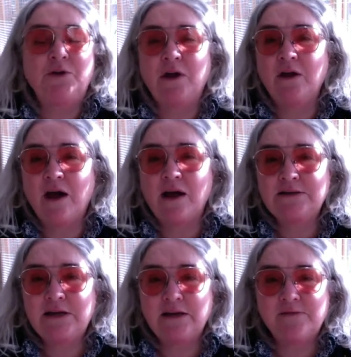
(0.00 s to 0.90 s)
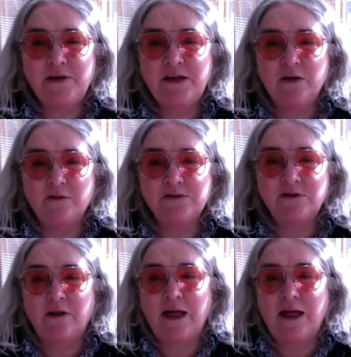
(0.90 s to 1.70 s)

or you can contact me also.